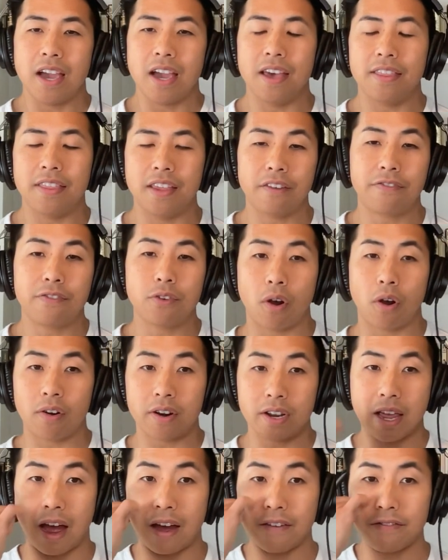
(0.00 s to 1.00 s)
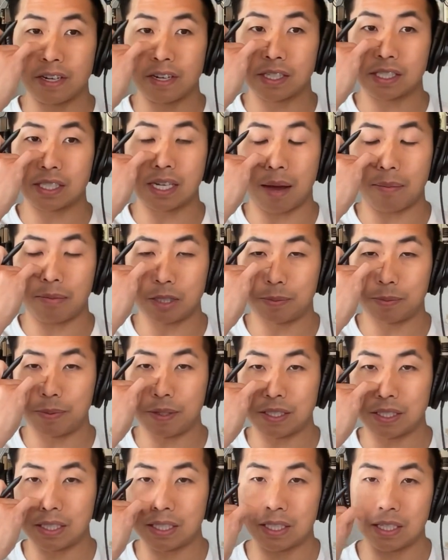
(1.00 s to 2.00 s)
And then if you already have an established
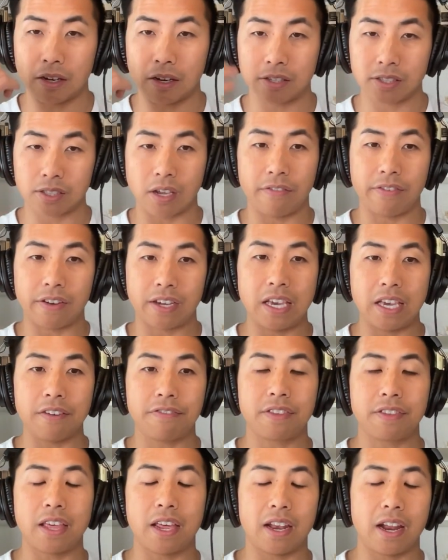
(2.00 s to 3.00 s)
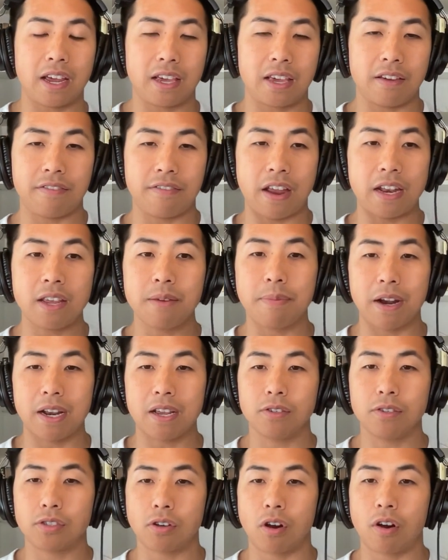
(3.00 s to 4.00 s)
business, I also have a gift that I give anybody
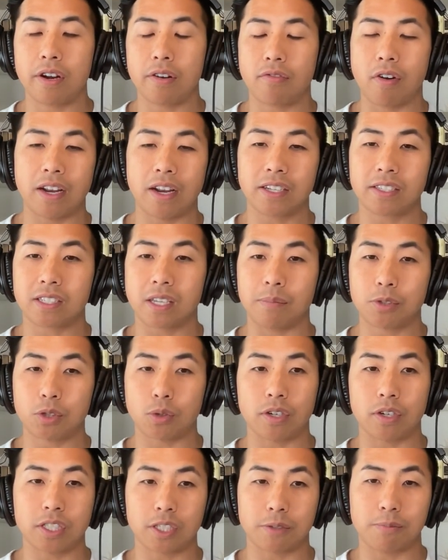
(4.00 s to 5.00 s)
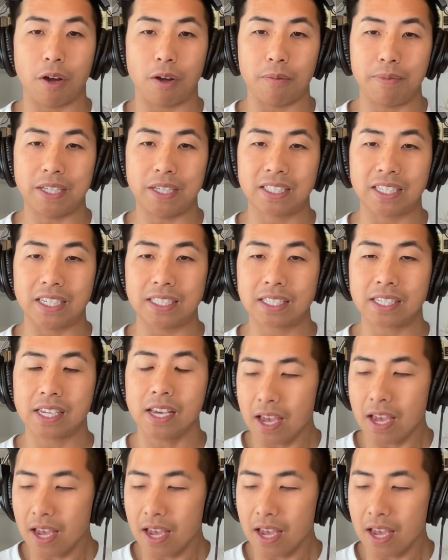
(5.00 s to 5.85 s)
who's already running some sort of small business,